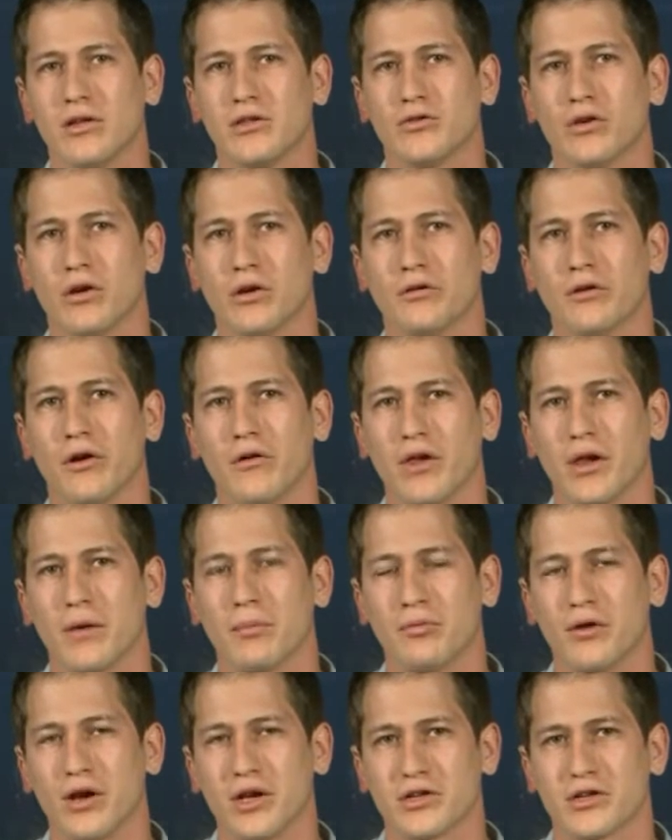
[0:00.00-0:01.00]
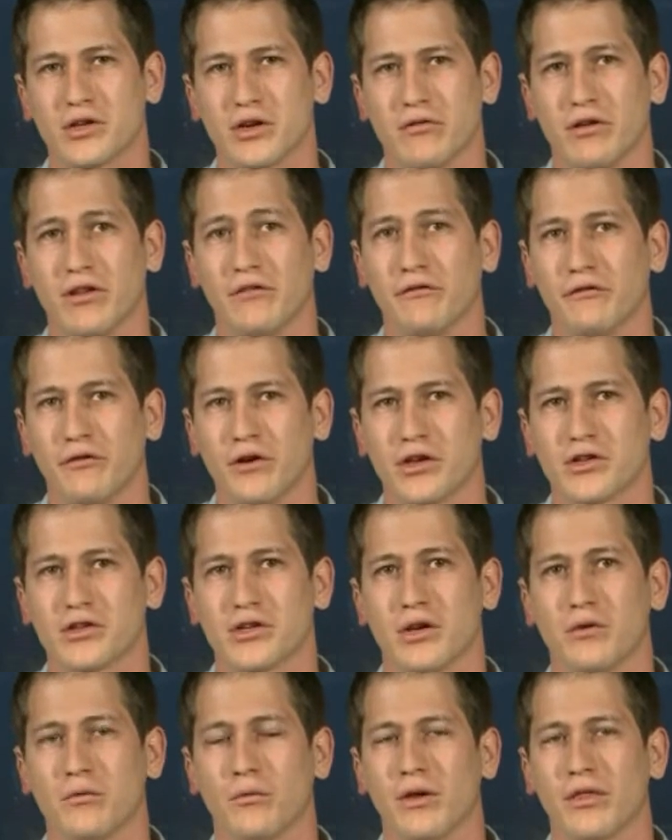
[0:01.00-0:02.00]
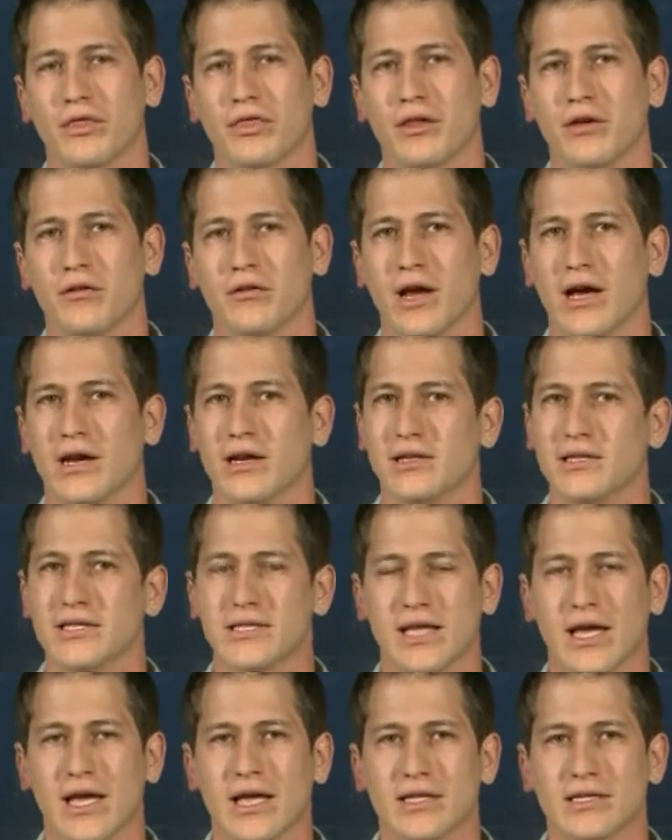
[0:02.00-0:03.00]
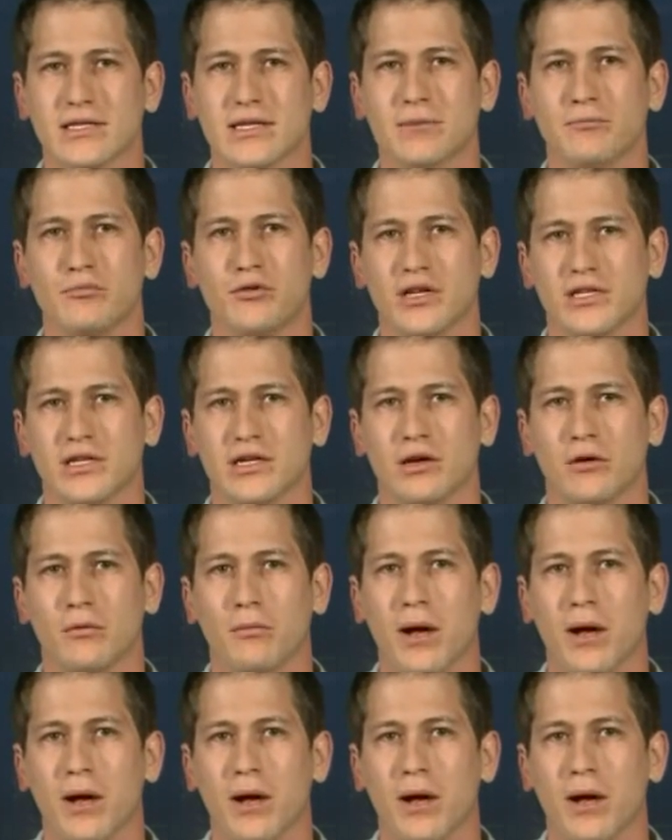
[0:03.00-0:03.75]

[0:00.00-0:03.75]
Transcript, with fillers: to a growing pressure and friction with the United States and President